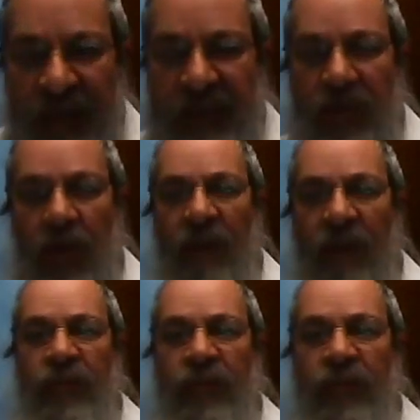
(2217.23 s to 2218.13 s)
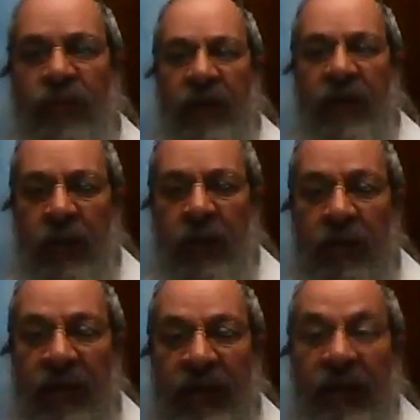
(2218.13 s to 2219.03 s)
of the Alter Rebbe
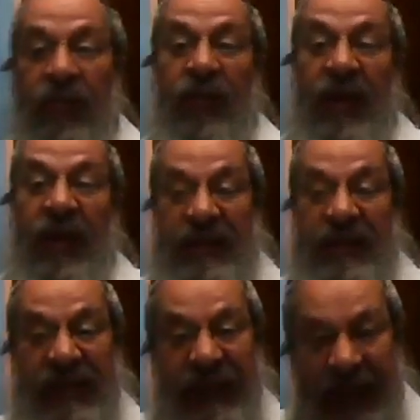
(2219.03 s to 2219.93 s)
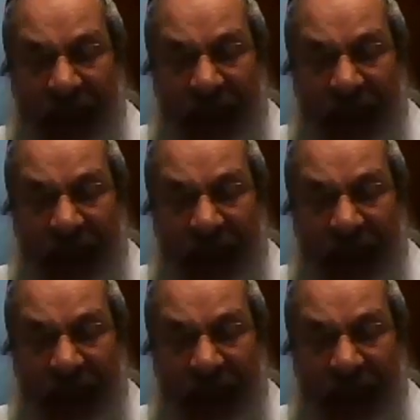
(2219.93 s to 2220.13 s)
that he sat